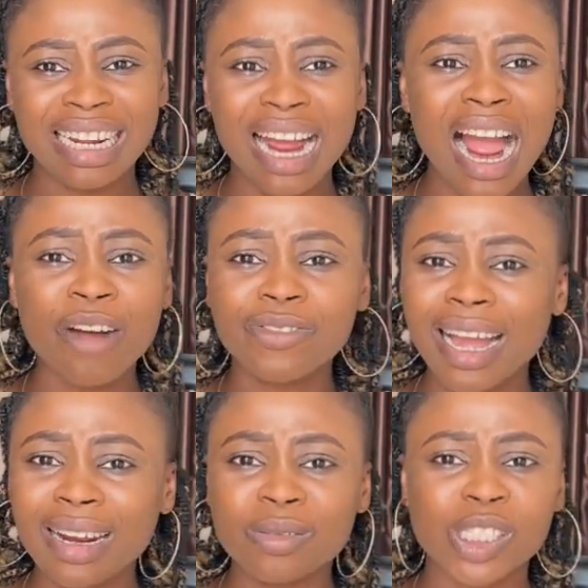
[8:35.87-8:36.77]

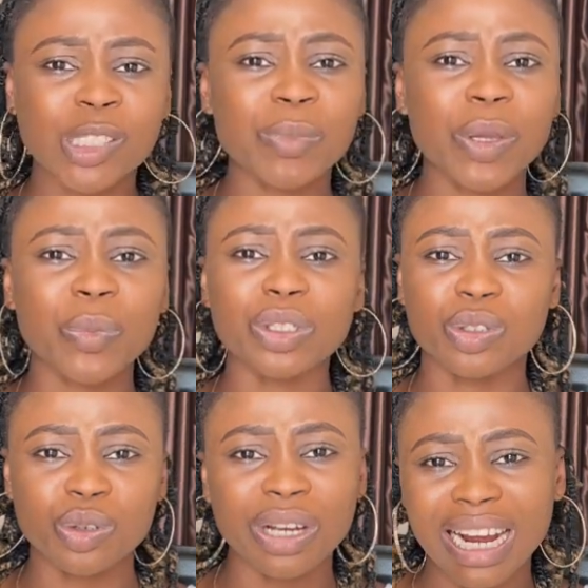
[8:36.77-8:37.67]
after speaking
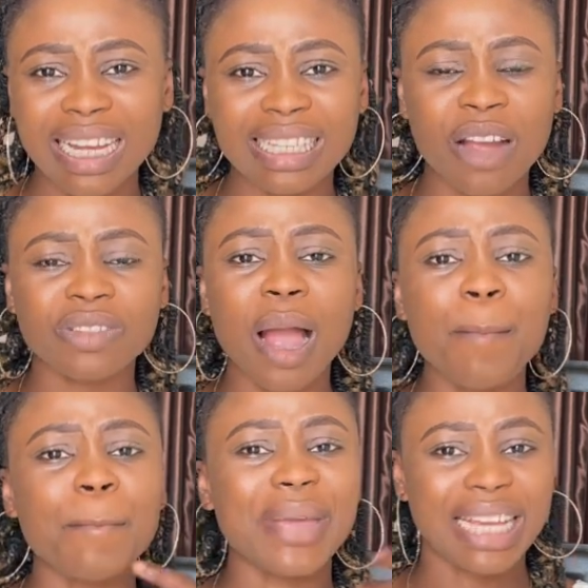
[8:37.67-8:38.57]
with you guys,
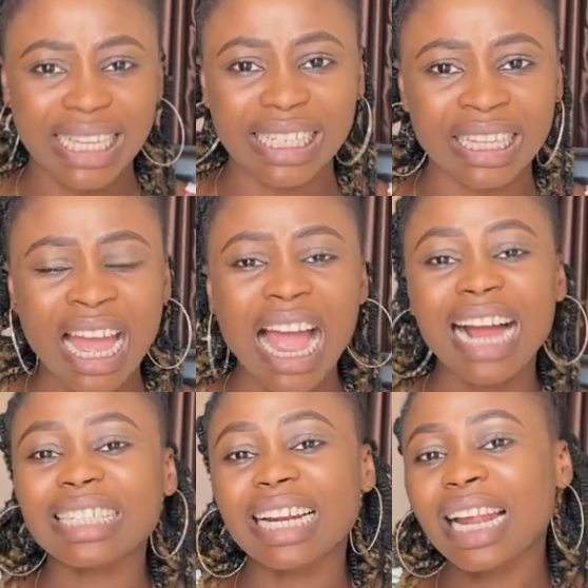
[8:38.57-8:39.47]
after begging,
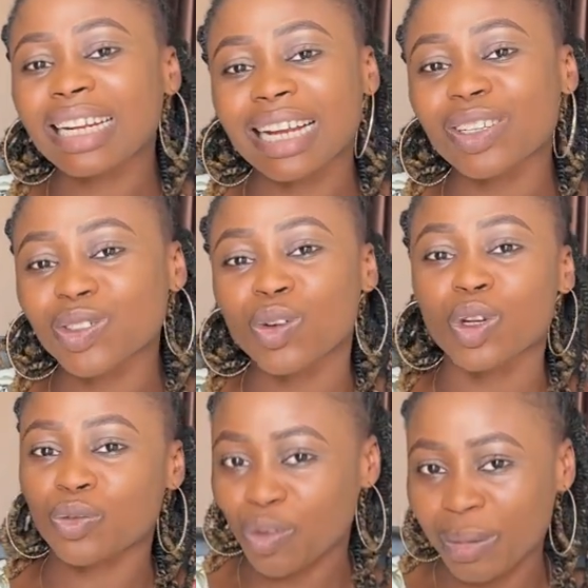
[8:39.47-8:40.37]
and the last gathering
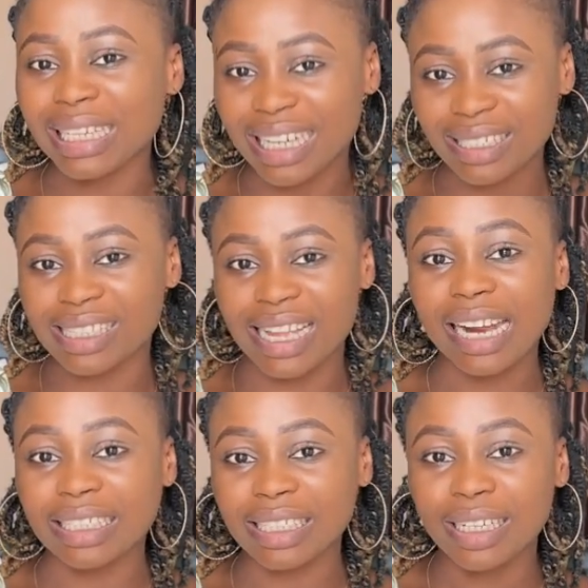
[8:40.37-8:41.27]
was from my dad's
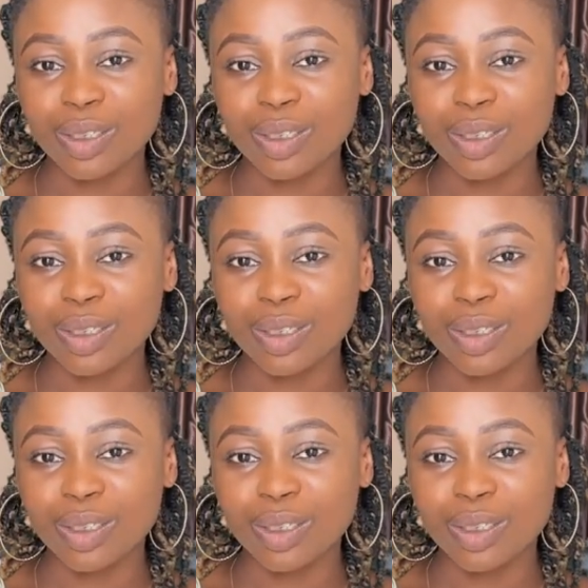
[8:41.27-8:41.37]
side.